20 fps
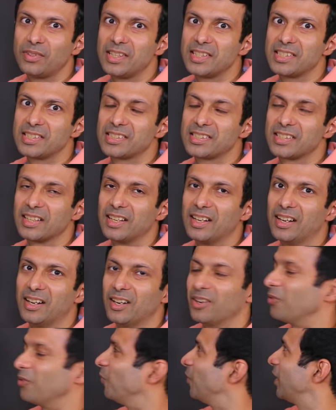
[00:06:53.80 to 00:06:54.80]
this,
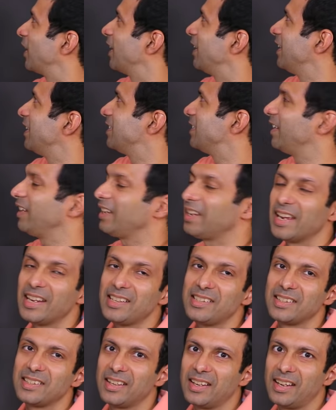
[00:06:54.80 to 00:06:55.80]
uh, we can easily
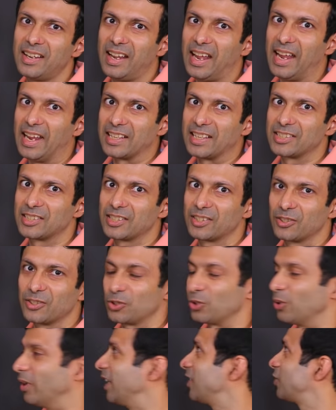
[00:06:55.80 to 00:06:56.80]
get x.
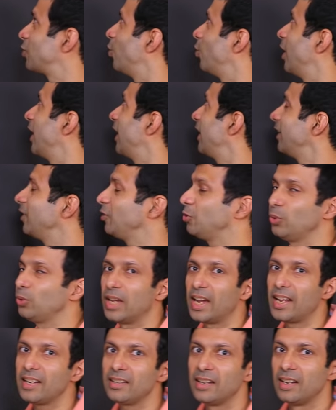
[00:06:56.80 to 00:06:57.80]
So let's go ahead and do
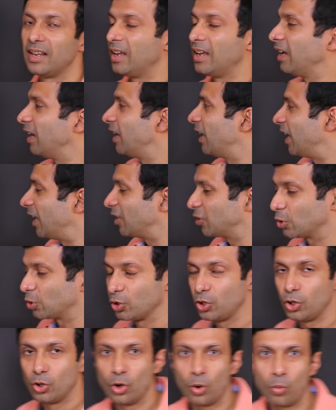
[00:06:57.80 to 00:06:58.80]
that. And so
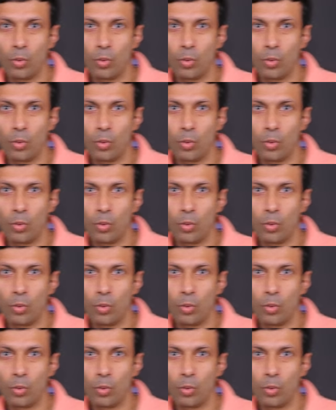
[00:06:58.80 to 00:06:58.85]
do you know